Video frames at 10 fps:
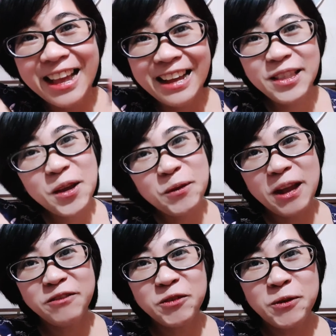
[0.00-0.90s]
Hello
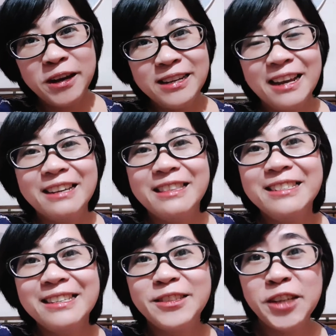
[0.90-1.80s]
everyone,
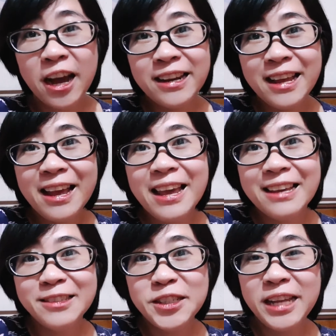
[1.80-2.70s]
this is Donna,
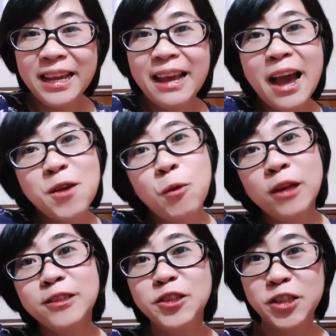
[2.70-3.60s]
and today I
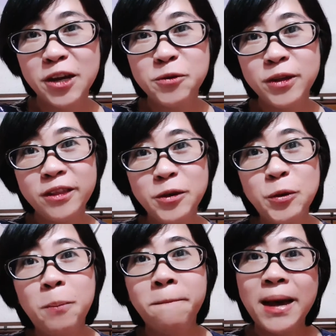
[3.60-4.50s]
want to share with you
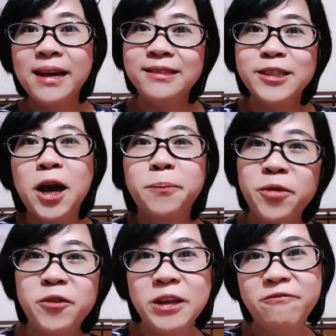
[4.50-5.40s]
my top
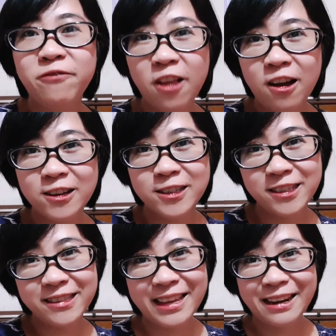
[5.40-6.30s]
3
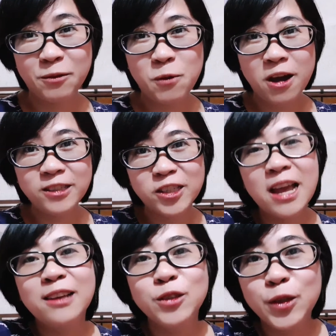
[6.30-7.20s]
vloggers that I watch
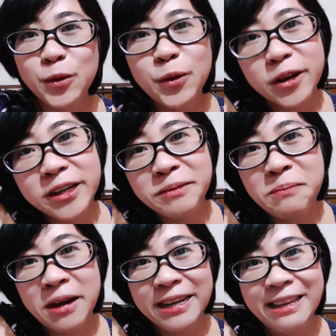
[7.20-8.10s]
to earn
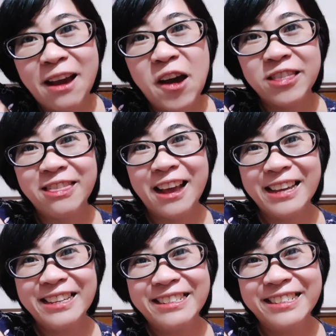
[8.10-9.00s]
money online.